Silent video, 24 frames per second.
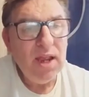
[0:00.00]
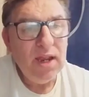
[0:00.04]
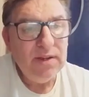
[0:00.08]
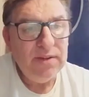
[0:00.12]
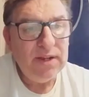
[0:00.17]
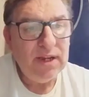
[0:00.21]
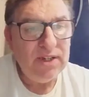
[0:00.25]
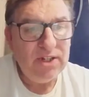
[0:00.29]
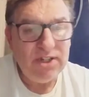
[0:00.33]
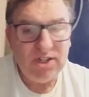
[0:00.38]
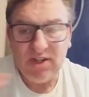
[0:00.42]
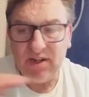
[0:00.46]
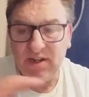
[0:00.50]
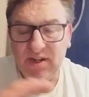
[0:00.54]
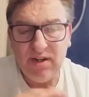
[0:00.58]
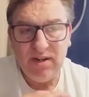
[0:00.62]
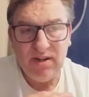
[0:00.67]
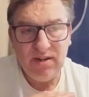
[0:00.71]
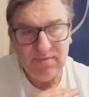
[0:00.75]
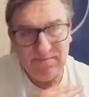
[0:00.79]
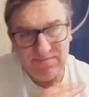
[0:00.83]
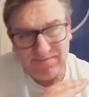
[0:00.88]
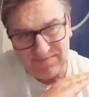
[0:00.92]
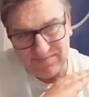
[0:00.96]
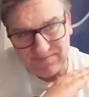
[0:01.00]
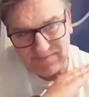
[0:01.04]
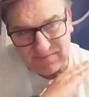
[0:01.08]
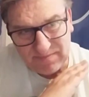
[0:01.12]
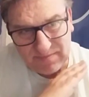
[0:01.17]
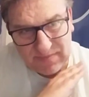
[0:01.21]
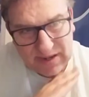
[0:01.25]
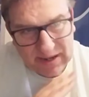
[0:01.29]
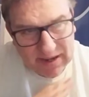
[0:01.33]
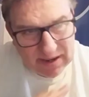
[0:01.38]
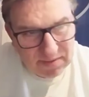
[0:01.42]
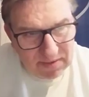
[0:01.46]
that's in,
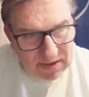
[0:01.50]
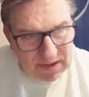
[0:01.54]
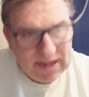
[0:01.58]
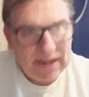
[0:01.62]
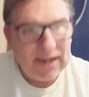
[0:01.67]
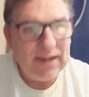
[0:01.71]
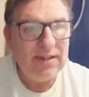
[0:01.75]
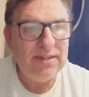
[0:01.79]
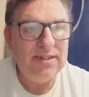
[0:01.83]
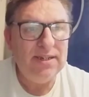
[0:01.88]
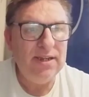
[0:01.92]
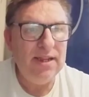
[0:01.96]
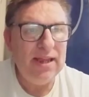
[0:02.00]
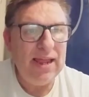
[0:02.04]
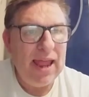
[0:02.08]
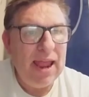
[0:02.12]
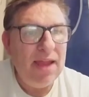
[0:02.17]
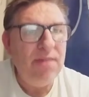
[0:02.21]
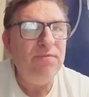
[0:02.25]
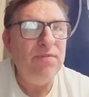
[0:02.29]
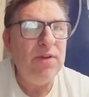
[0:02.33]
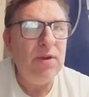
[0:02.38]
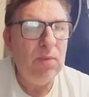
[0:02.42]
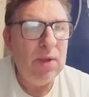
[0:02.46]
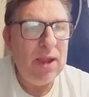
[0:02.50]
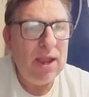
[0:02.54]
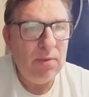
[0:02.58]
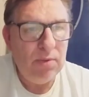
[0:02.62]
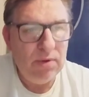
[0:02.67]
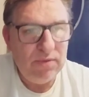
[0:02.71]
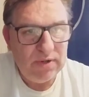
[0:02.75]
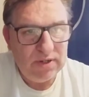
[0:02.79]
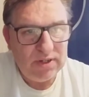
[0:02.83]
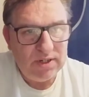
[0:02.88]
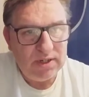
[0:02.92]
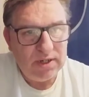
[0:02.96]
linked everywhere
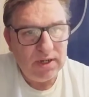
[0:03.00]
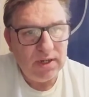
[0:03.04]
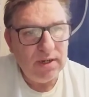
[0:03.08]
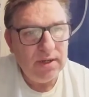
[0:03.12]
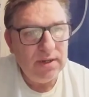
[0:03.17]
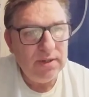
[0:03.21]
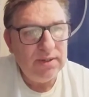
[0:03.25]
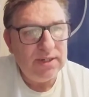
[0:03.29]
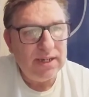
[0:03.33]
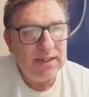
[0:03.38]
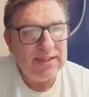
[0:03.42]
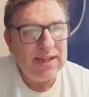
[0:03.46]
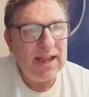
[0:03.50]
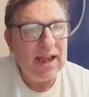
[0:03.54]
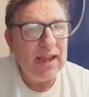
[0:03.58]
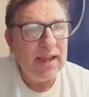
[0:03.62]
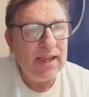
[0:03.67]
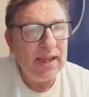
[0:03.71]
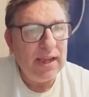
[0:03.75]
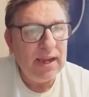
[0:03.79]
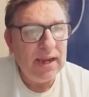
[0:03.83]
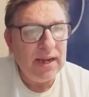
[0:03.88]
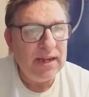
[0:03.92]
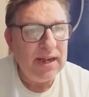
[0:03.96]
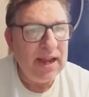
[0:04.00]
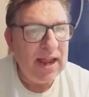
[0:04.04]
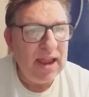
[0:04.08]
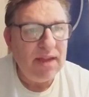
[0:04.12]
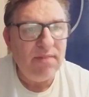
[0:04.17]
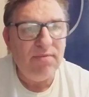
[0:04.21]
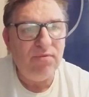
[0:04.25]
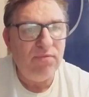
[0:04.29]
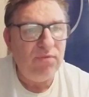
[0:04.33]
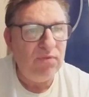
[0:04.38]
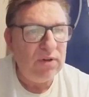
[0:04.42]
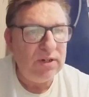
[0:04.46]
with us today in
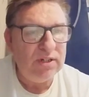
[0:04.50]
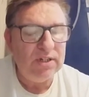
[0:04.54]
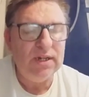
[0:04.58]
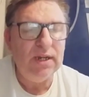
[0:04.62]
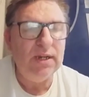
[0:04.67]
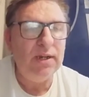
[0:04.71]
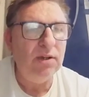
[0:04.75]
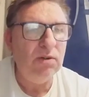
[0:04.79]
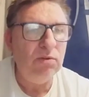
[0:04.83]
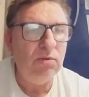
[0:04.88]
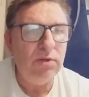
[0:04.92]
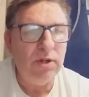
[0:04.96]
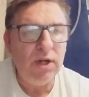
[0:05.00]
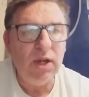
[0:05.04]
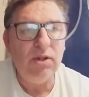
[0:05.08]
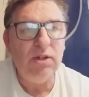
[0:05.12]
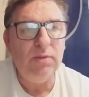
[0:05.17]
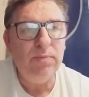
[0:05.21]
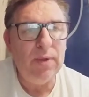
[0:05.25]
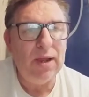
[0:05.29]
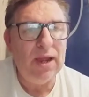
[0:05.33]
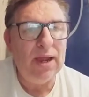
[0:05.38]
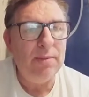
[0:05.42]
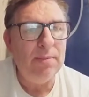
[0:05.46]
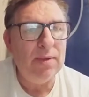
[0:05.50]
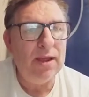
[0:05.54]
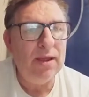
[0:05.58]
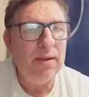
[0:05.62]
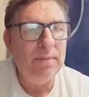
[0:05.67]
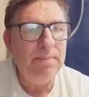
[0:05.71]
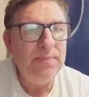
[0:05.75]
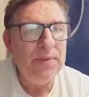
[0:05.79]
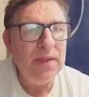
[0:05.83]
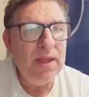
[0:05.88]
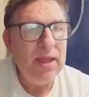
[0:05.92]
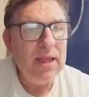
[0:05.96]
every single newspaper,
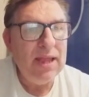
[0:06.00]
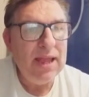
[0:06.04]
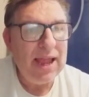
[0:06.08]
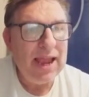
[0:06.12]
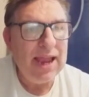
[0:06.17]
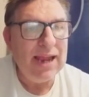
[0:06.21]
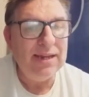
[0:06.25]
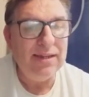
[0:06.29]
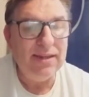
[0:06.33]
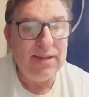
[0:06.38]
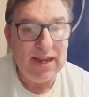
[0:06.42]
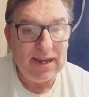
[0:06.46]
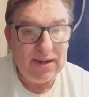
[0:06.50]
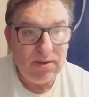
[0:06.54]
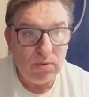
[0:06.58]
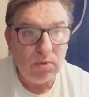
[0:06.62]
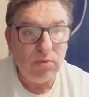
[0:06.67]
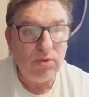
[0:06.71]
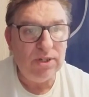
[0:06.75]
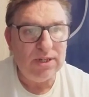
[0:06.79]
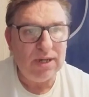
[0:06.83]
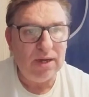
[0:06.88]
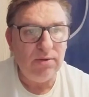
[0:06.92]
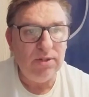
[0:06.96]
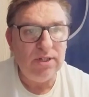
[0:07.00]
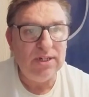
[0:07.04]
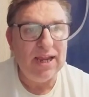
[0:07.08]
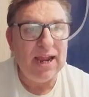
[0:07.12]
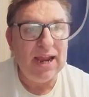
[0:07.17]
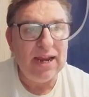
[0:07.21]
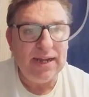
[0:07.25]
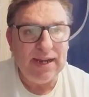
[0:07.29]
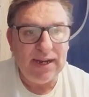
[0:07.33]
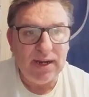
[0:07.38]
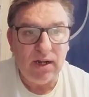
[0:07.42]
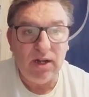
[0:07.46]
and they're also
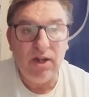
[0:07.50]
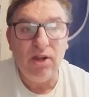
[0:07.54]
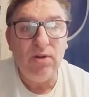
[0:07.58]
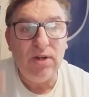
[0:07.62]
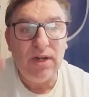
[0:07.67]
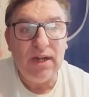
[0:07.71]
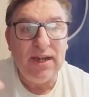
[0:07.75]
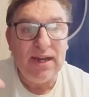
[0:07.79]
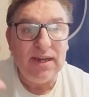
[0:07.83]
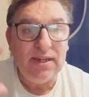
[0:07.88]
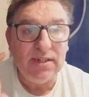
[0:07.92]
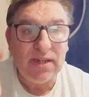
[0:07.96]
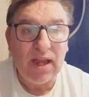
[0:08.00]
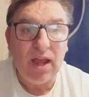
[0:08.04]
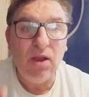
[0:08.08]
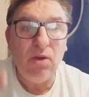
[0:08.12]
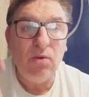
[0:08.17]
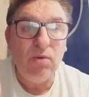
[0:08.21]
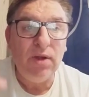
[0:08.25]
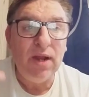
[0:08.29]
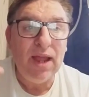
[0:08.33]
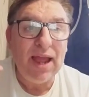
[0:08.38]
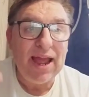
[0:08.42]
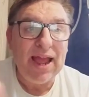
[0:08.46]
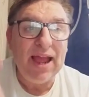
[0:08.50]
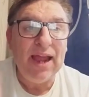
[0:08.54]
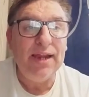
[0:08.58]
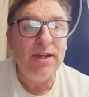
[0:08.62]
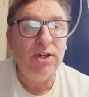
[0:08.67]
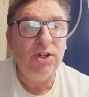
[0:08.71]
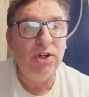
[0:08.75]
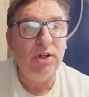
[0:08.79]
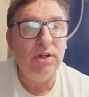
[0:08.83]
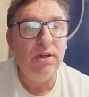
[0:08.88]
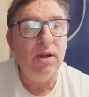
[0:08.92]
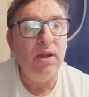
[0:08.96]
saying, including his own
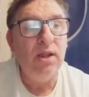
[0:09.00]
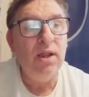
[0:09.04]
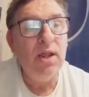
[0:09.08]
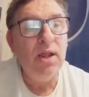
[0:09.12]
agent,